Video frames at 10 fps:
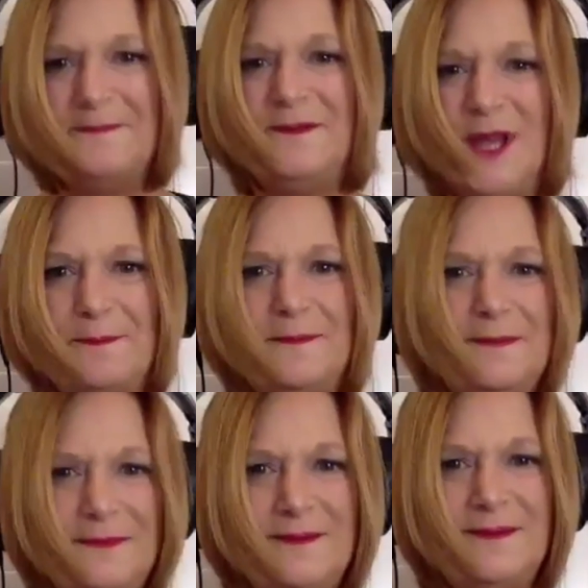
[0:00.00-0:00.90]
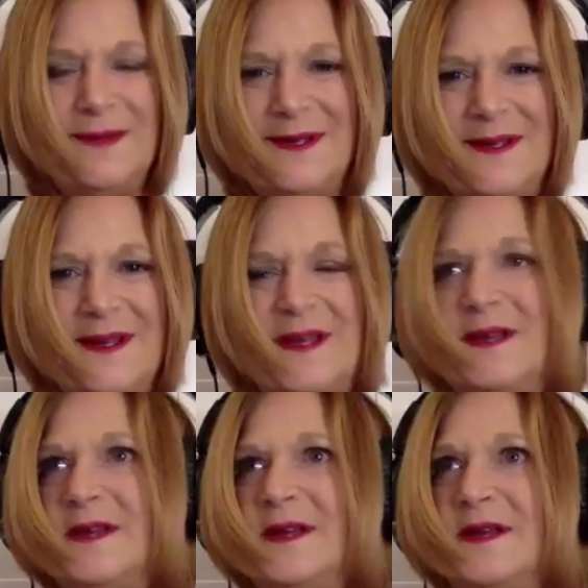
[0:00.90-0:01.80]
Can you talk a little bit
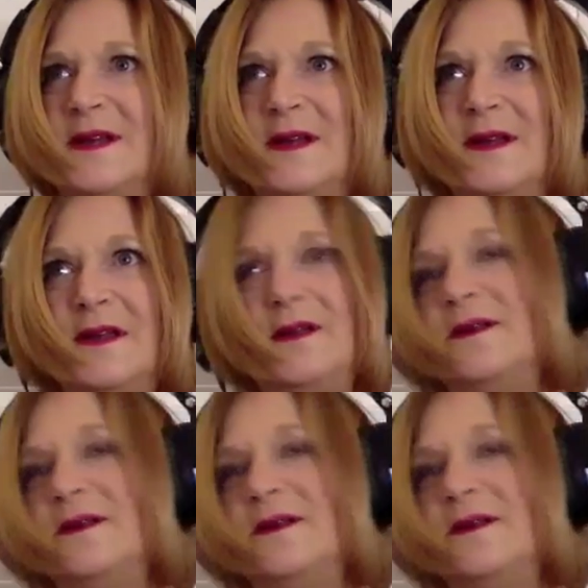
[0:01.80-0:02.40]
about that, and